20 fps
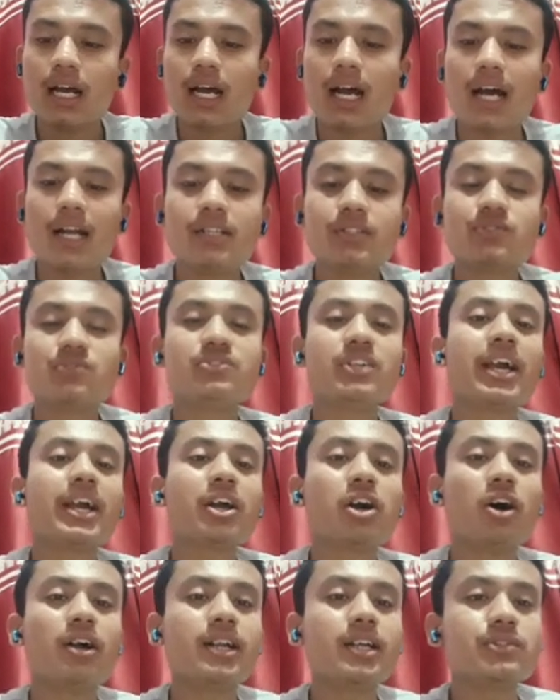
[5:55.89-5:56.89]
And say
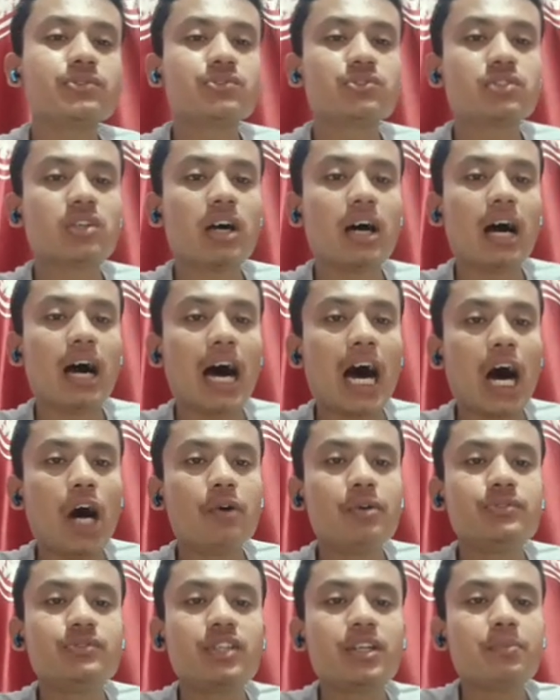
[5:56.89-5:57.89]
goddess,
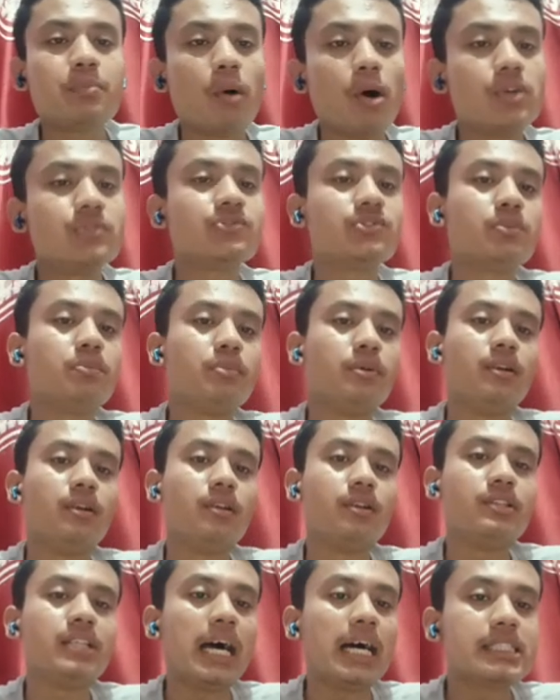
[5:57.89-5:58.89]
how is it possible
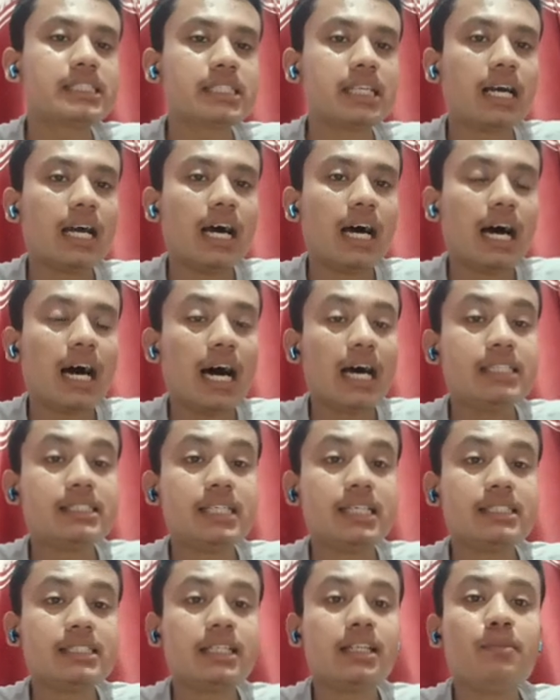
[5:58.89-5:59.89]
that a
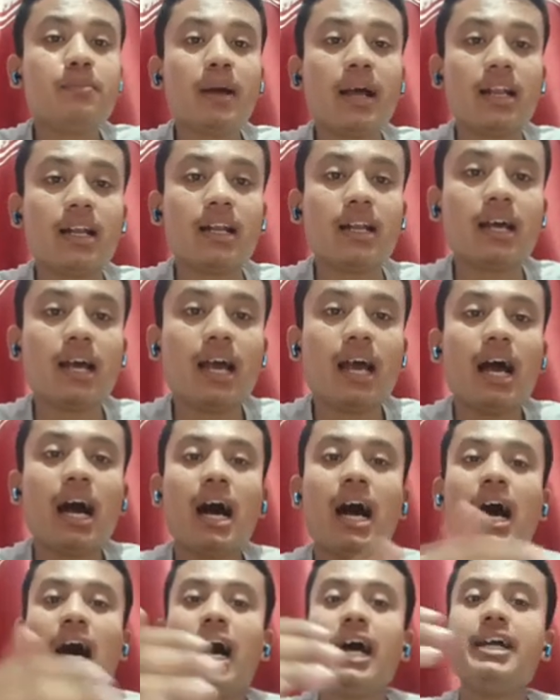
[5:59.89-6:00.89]
gentle belle,
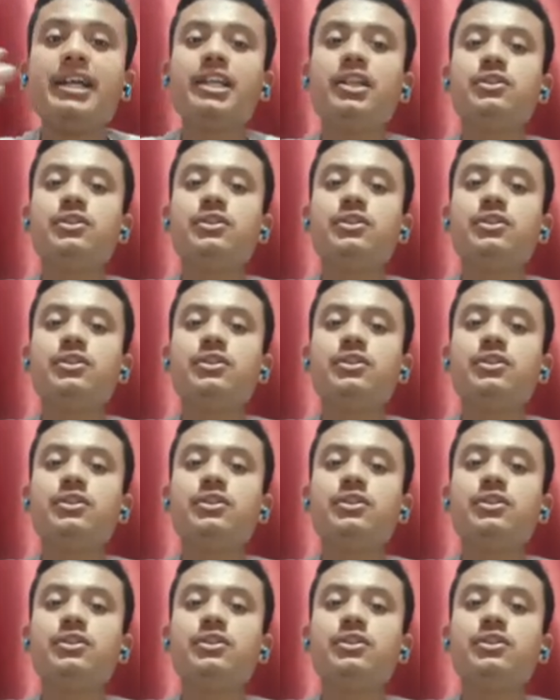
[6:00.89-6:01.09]
a highly